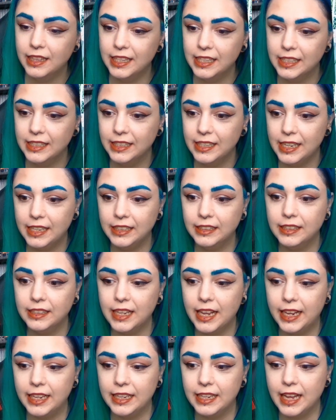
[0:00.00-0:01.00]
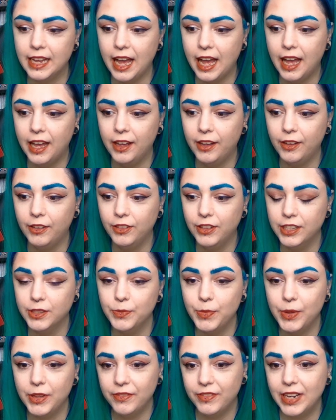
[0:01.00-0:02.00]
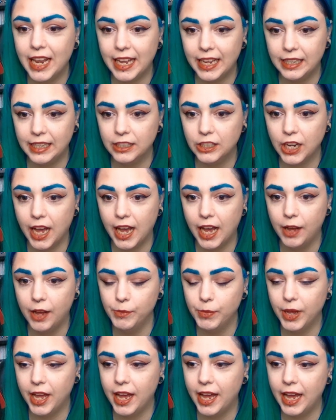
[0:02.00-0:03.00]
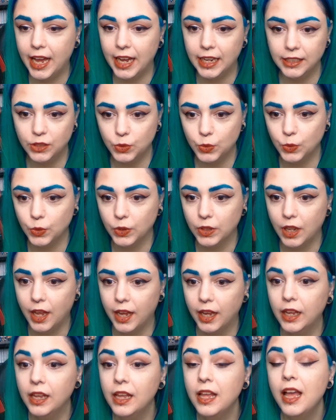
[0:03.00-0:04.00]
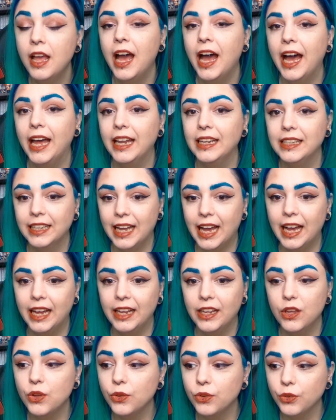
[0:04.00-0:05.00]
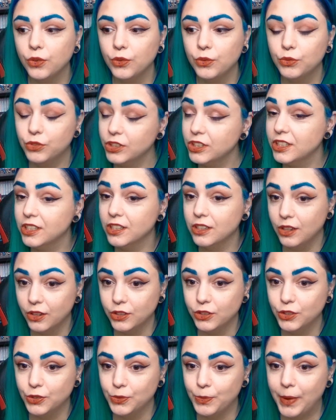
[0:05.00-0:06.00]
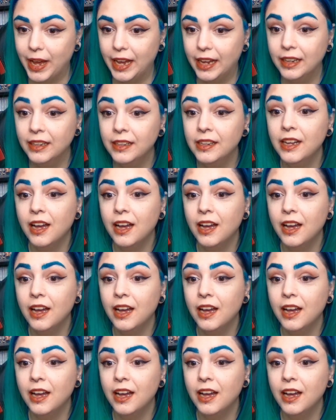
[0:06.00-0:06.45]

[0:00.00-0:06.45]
This is a there's a bit of an age gap, high schooler and a guy who runs a laundromat.